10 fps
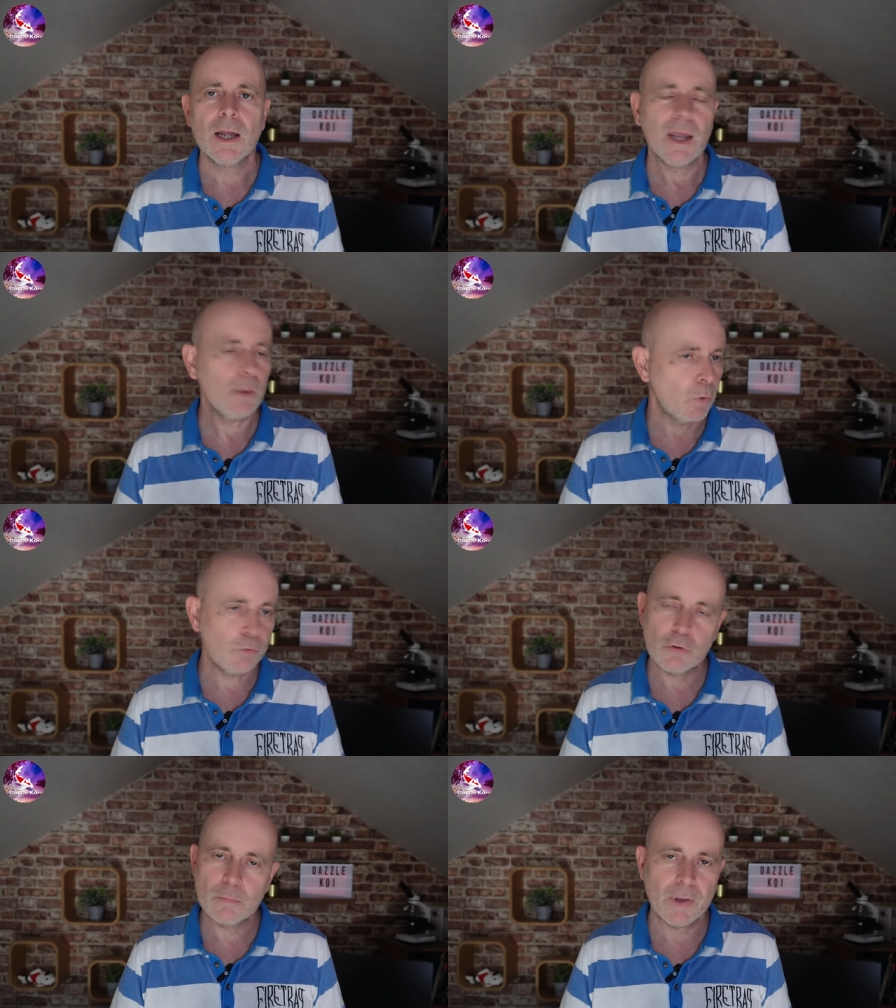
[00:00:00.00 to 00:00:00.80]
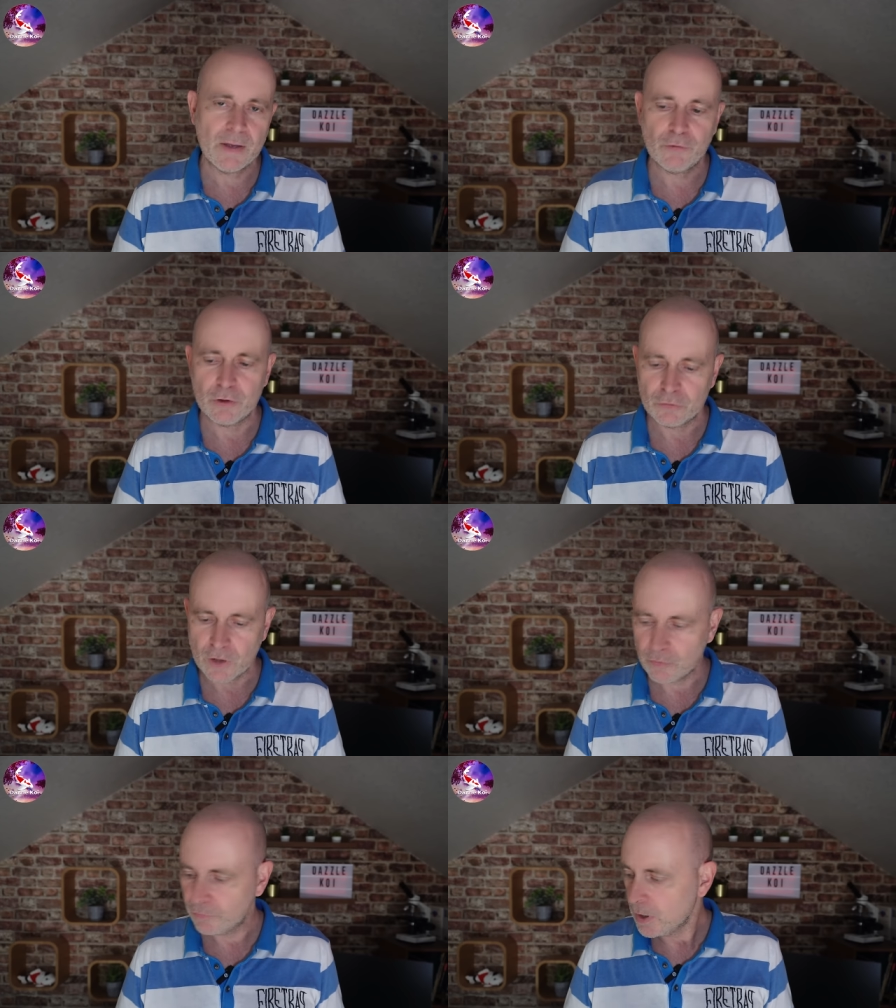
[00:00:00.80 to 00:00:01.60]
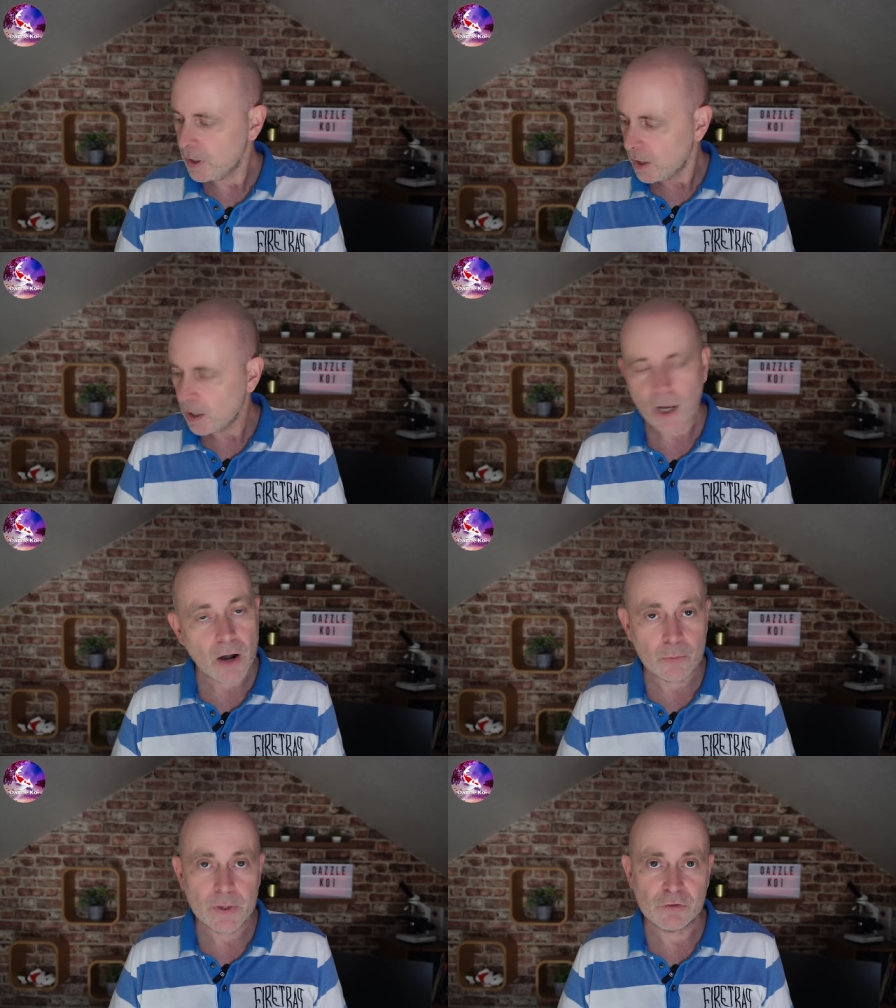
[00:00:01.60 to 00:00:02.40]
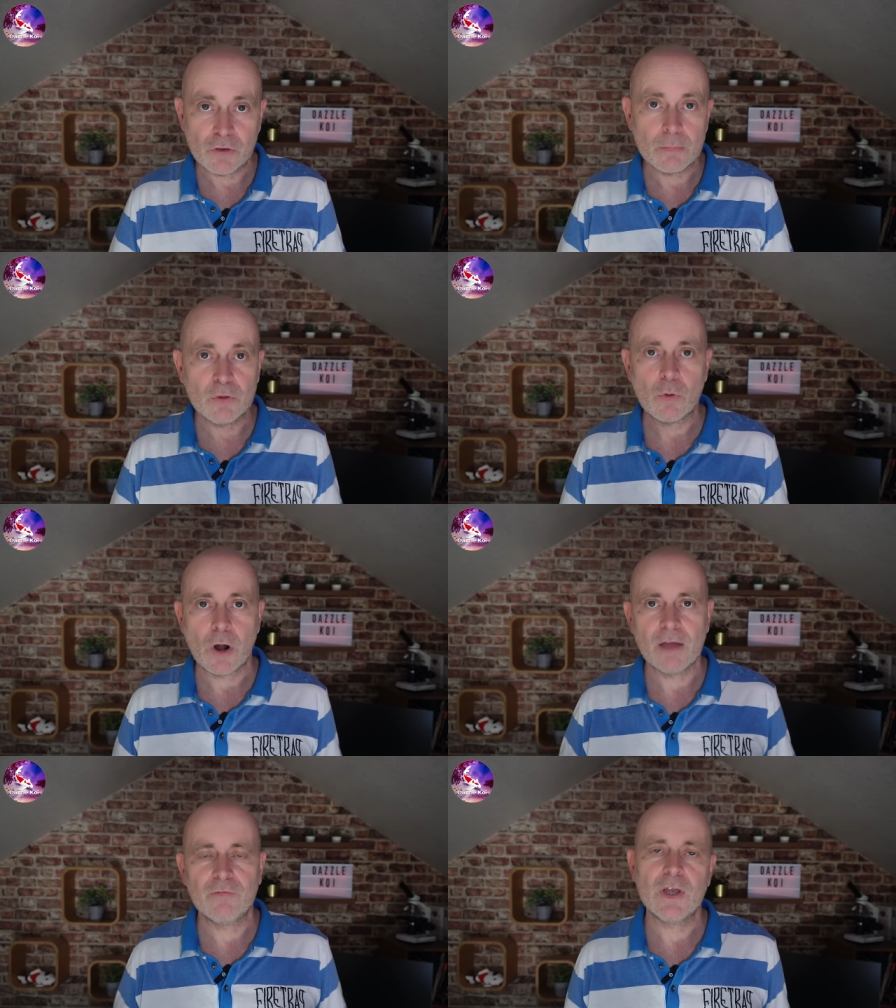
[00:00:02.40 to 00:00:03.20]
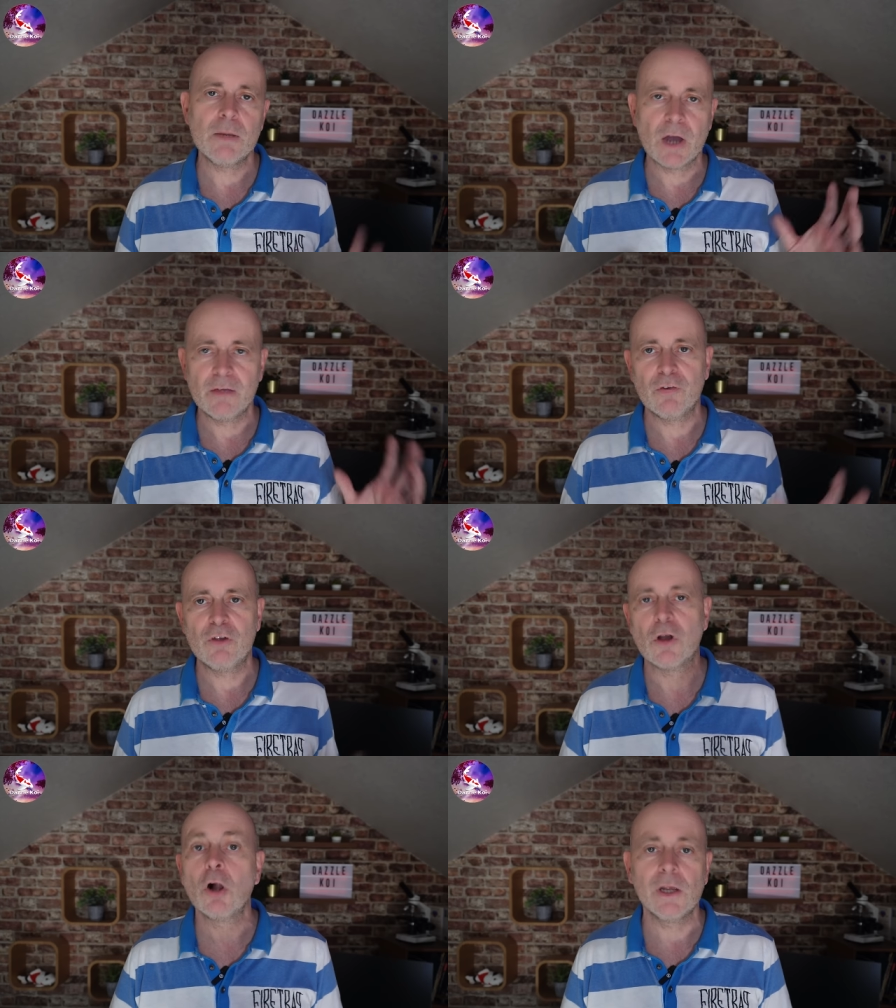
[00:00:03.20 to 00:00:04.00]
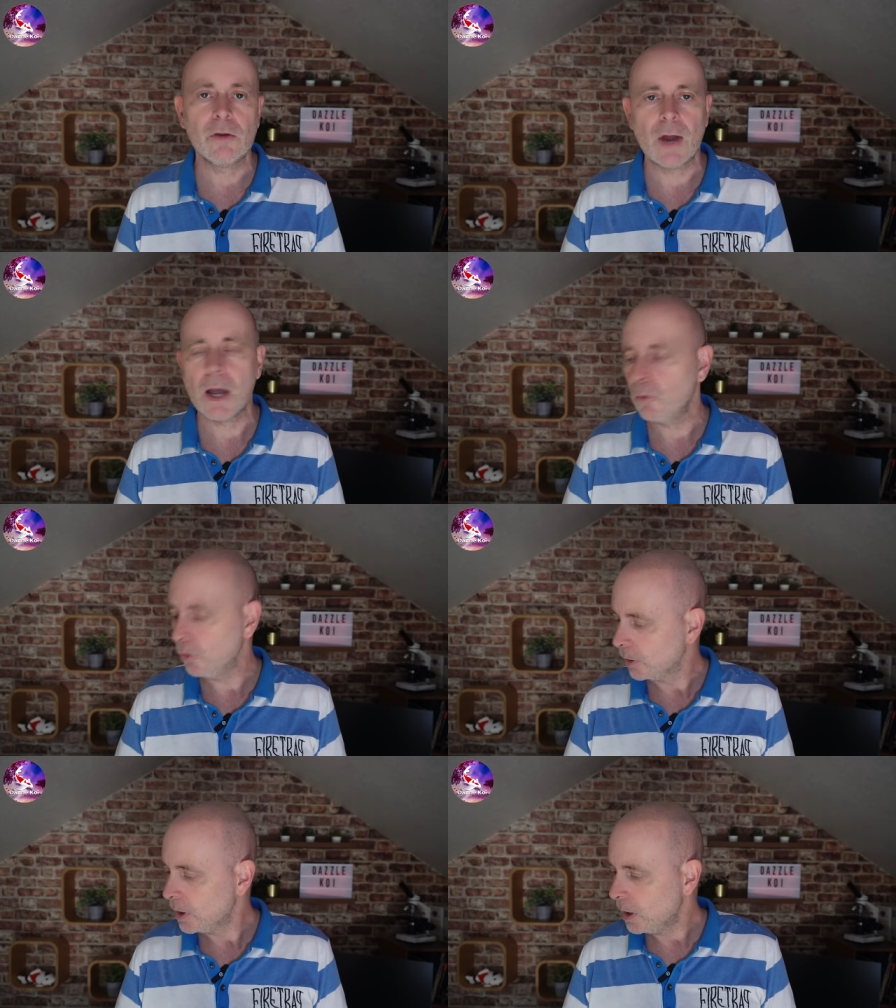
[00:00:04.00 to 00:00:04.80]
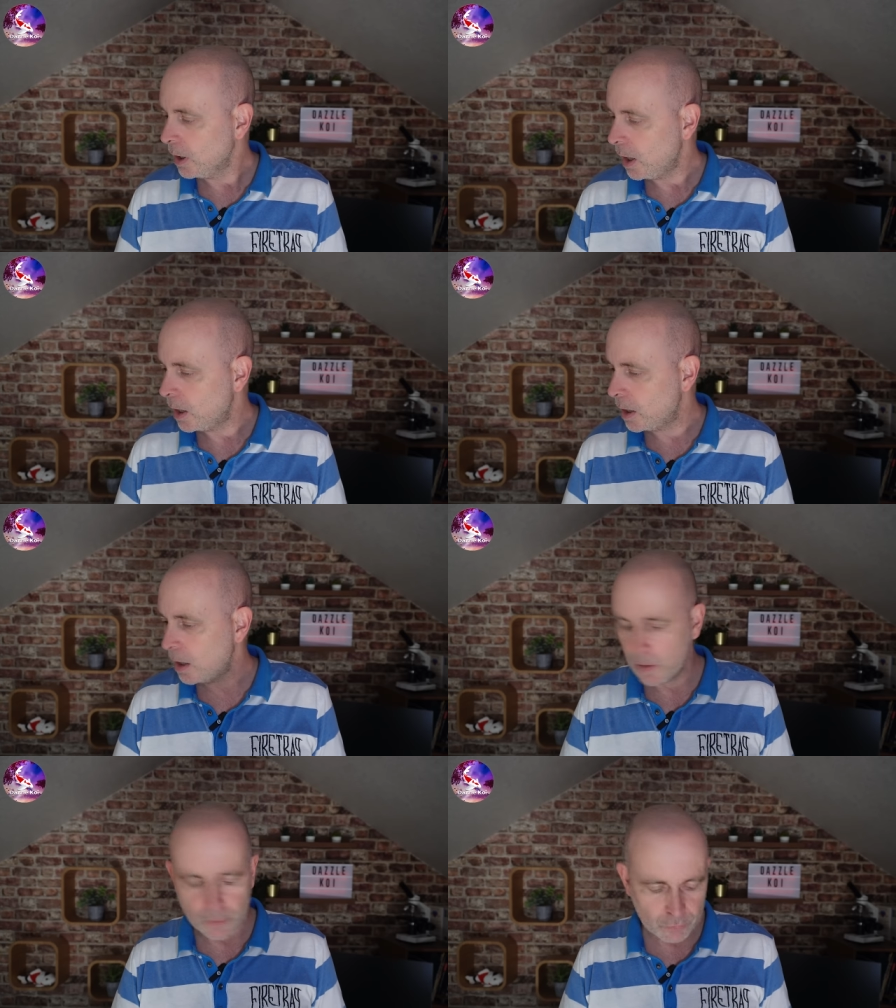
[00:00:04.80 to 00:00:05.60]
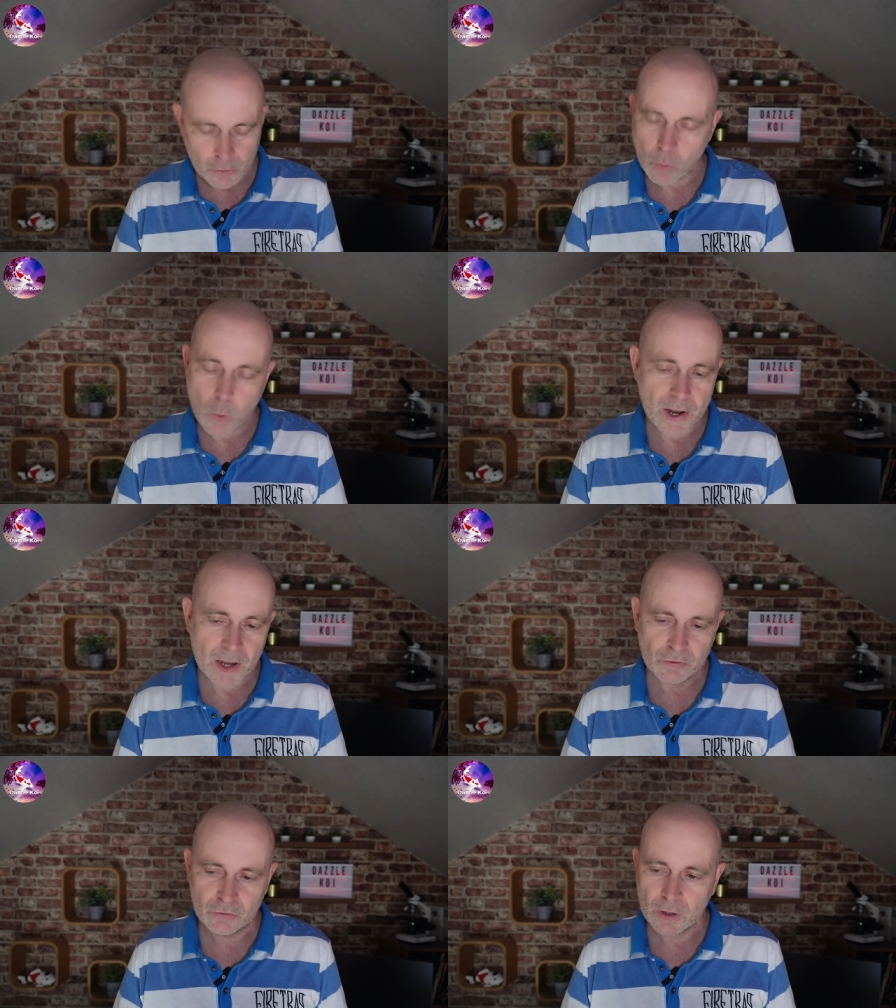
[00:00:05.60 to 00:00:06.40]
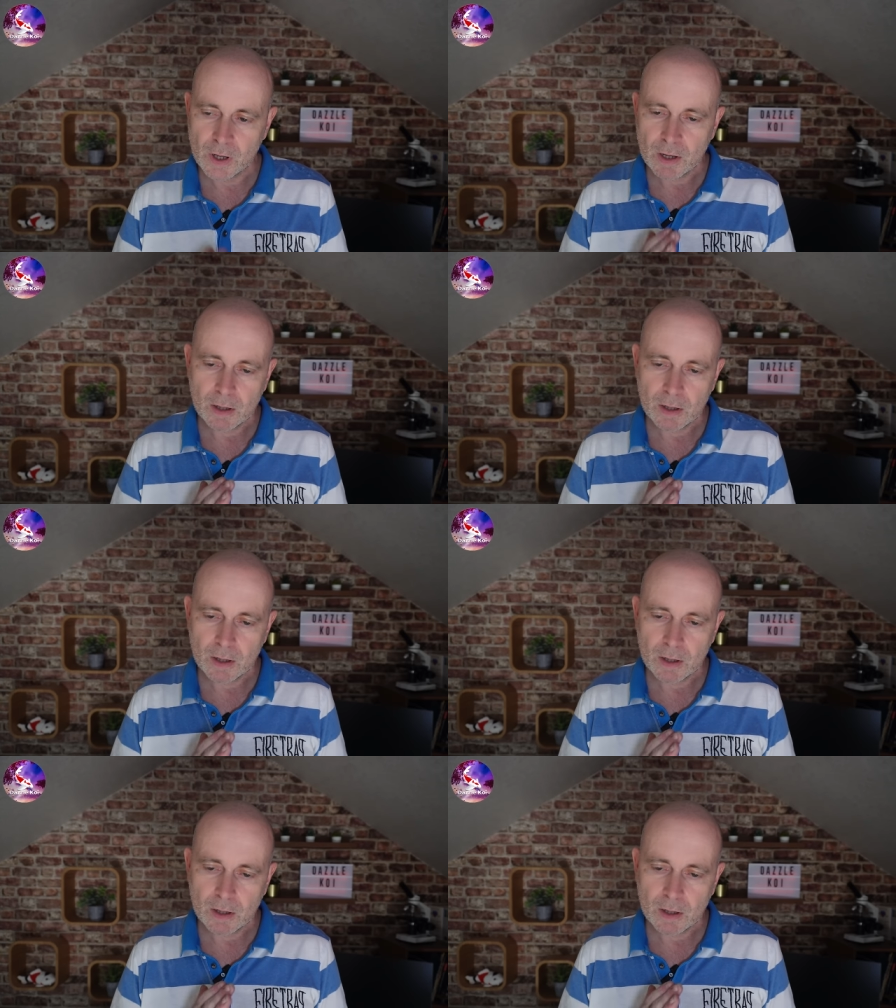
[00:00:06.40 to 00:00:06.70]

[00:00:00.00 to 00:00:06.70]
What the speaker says: It will soon pay for itself. Hikari wheat germ is what I feed my fish all year round. There's no waste.